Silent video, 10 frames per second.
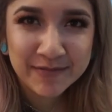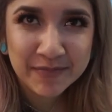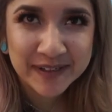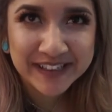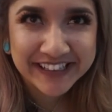
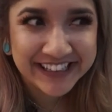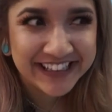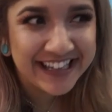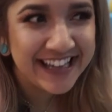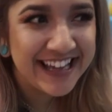
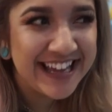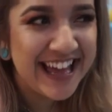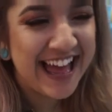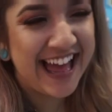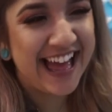and
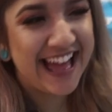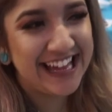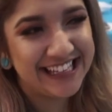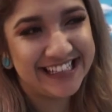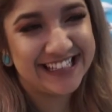
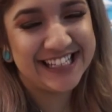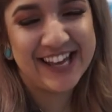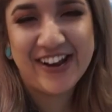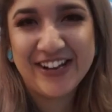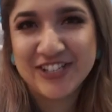to
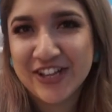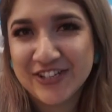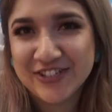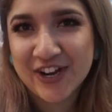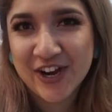get on each
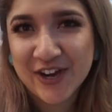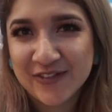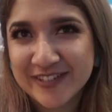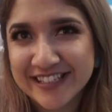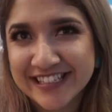other's
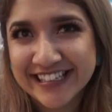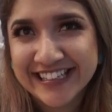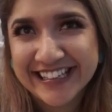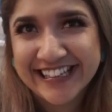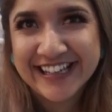
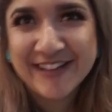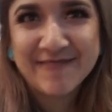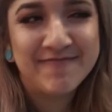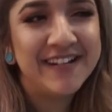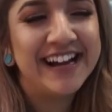nerves
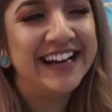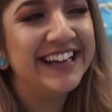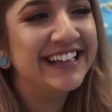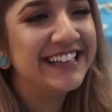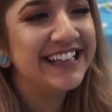but
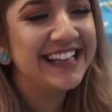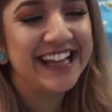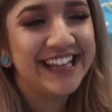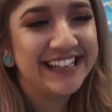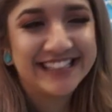
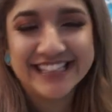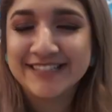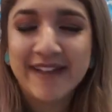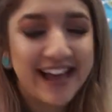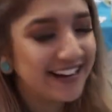it
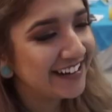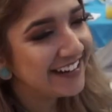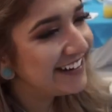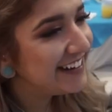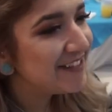doesn't matter
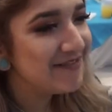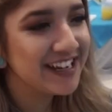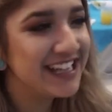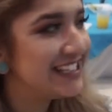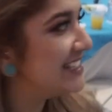
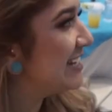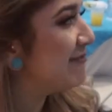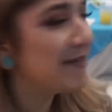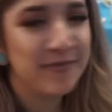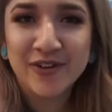because it's
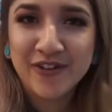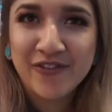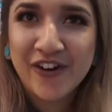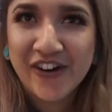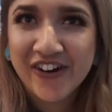gonna be
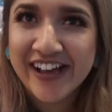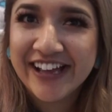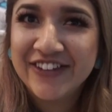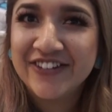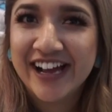beautiful
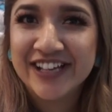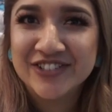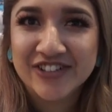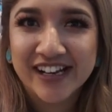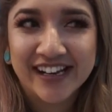and you
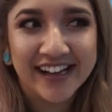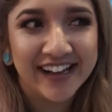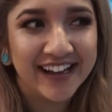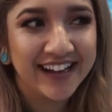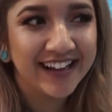guys are
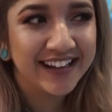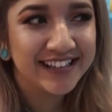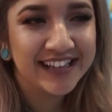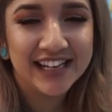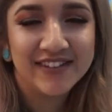gonna
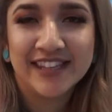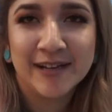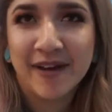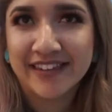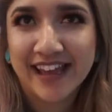not even
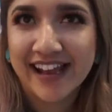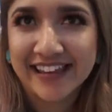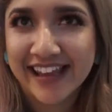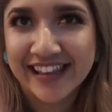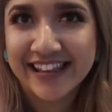think about that
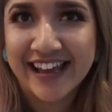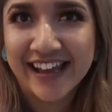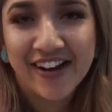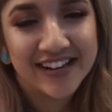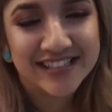at the end of the
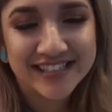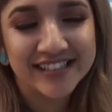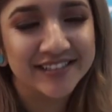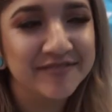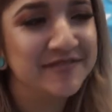day,
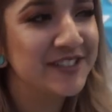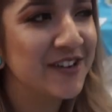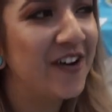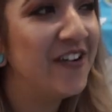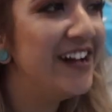honestly.
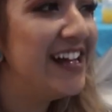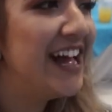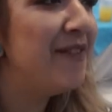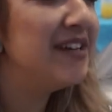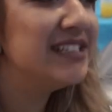So
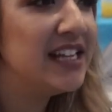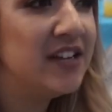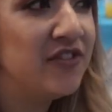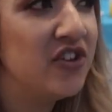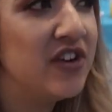I'm
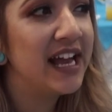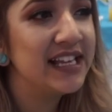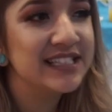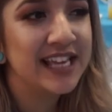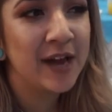excited for
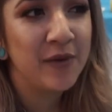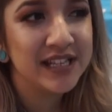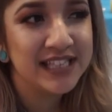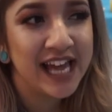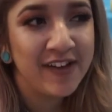guys. Can't
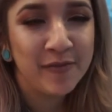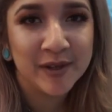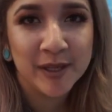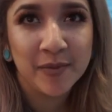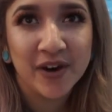wait to have
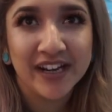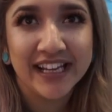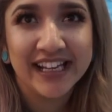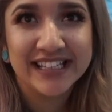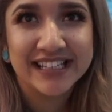birthday
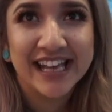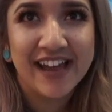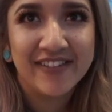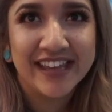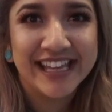parties and
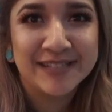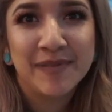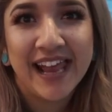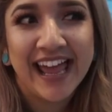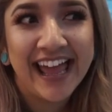have the kids
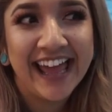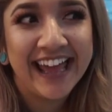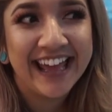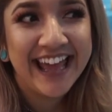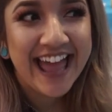
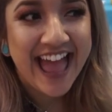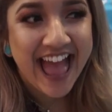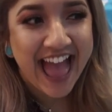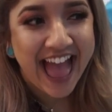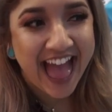play.
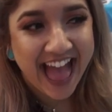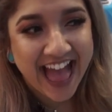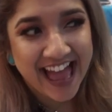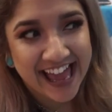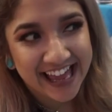
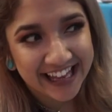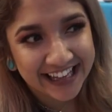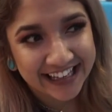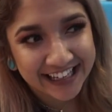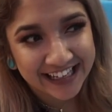
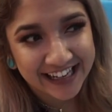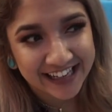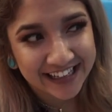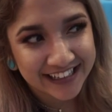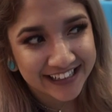And
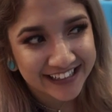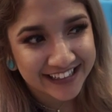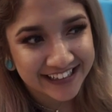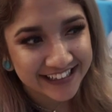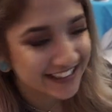
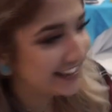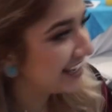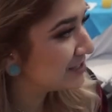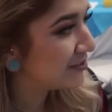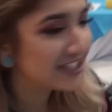the
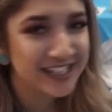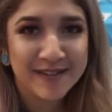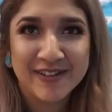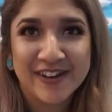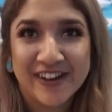next one's
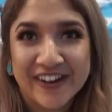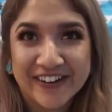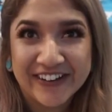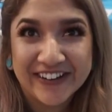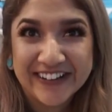gonna be a
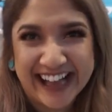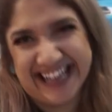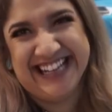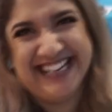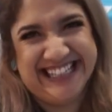
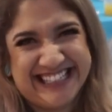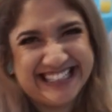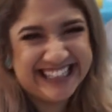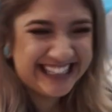girl.